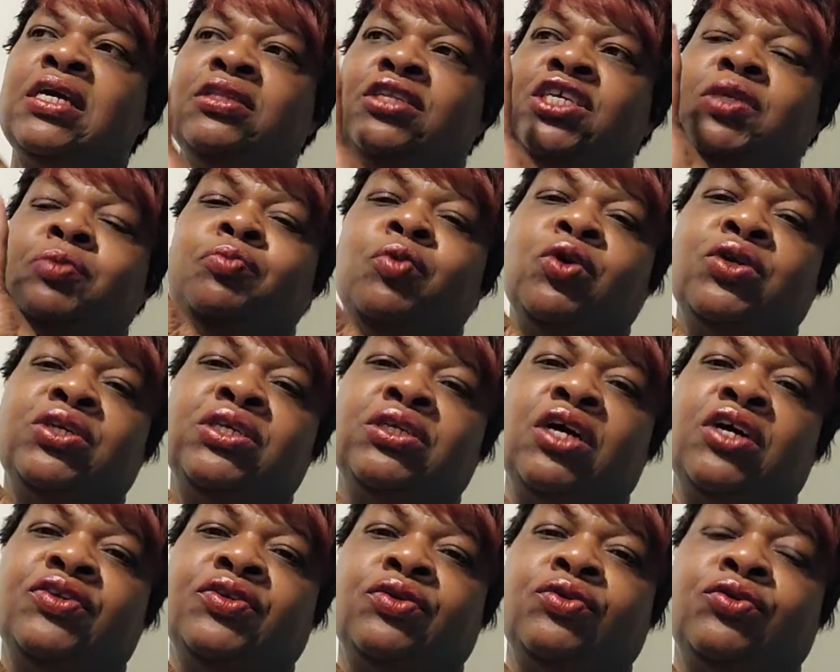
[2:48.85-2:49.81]
This book is
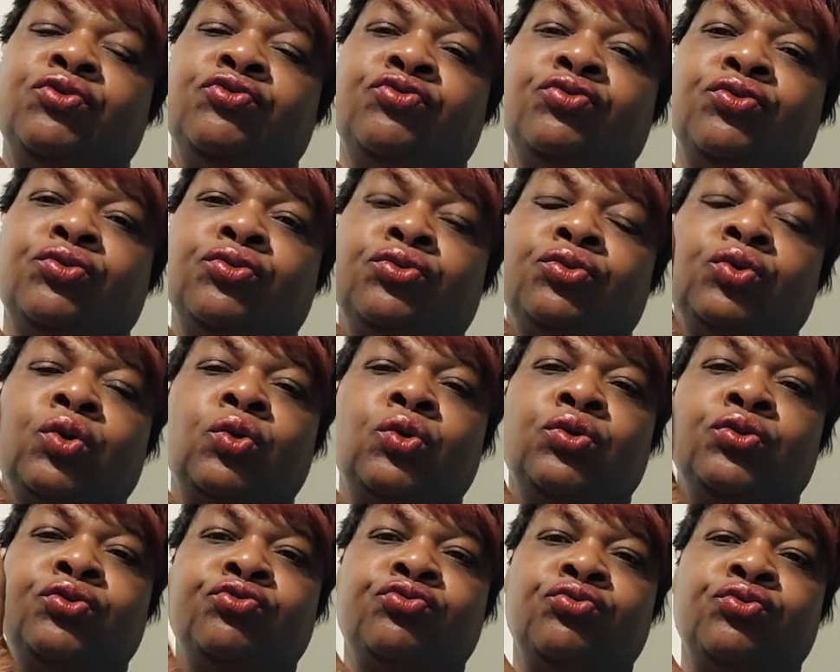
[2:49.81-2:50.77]
also
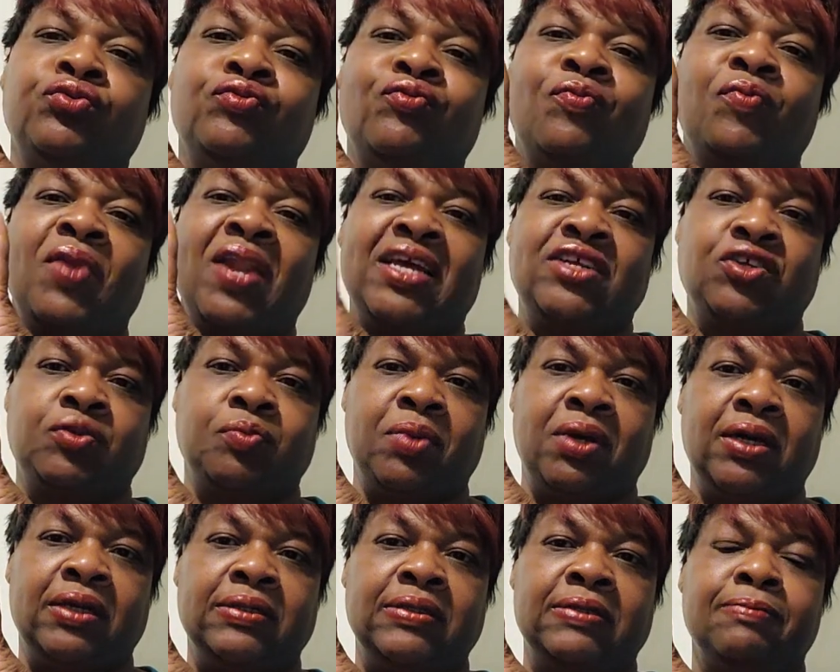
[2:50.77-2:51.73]
told through
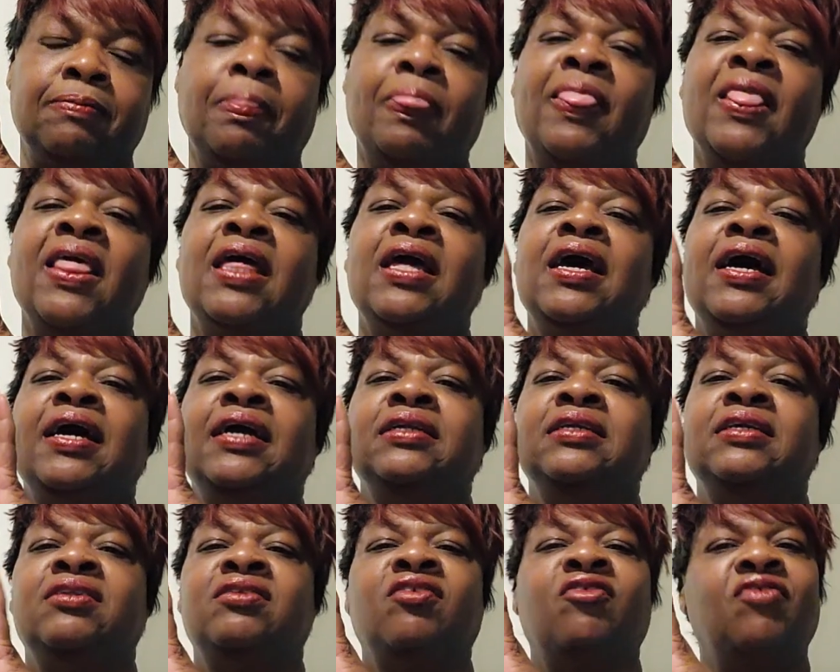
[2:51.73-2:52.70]
flashbacks, and
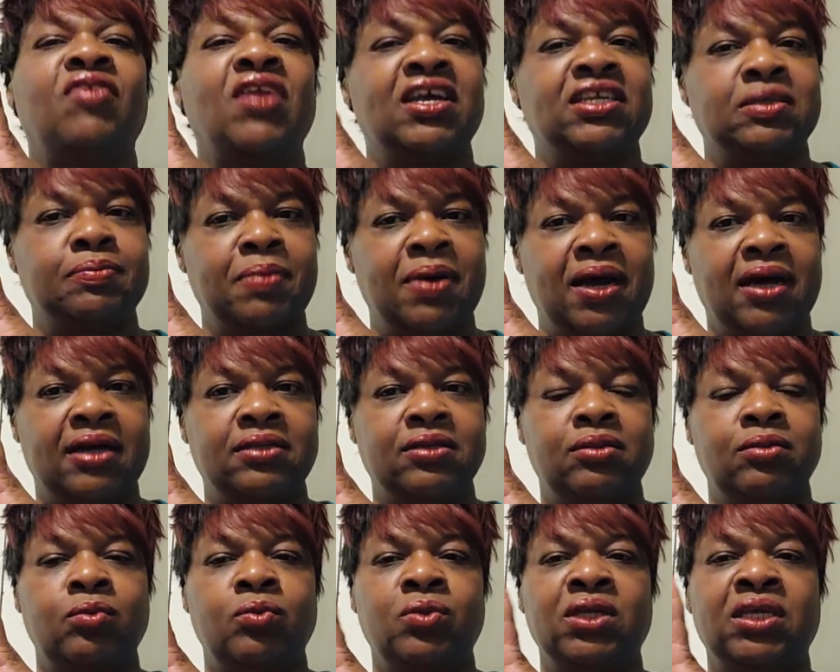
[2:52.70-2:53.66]
in the
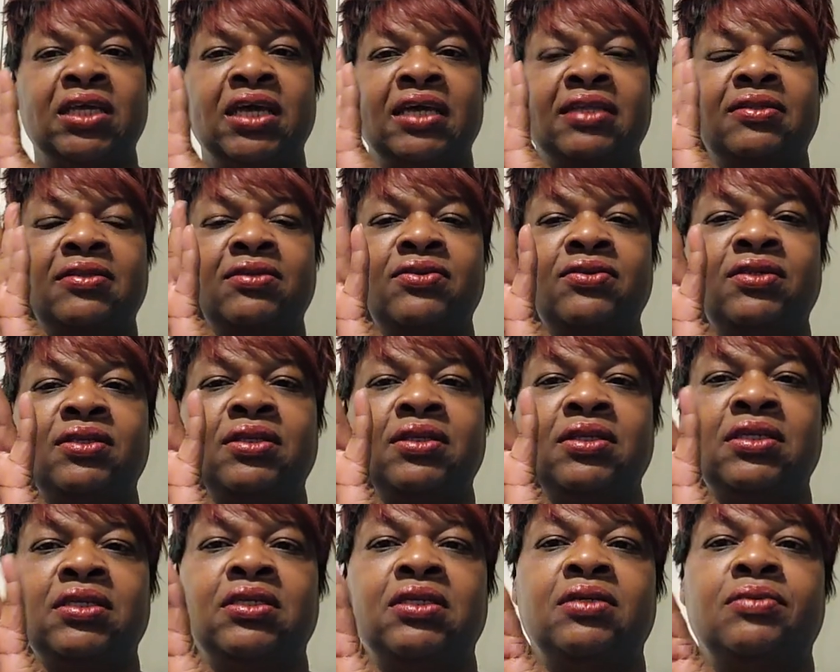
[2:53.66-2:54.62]
flashbacks we get to
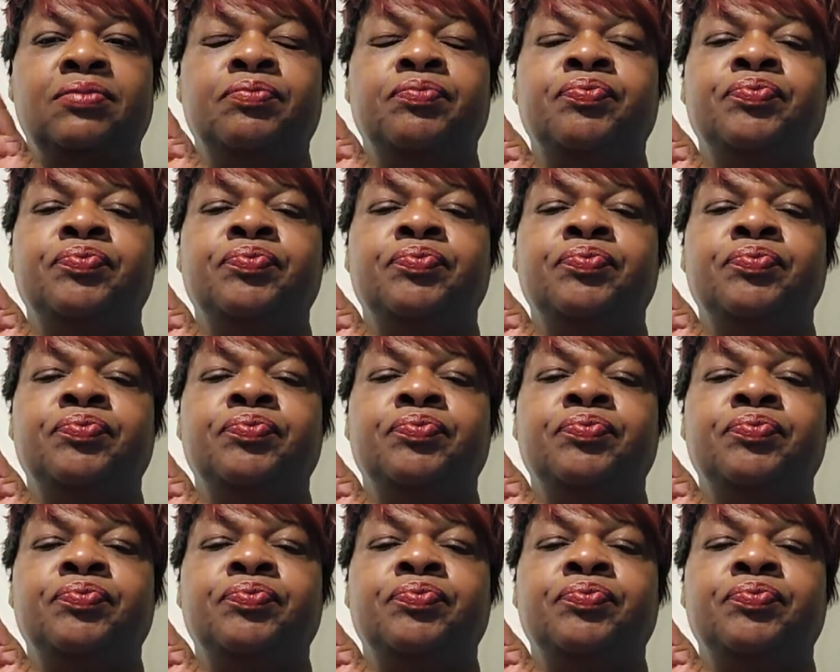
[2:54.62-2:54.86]
see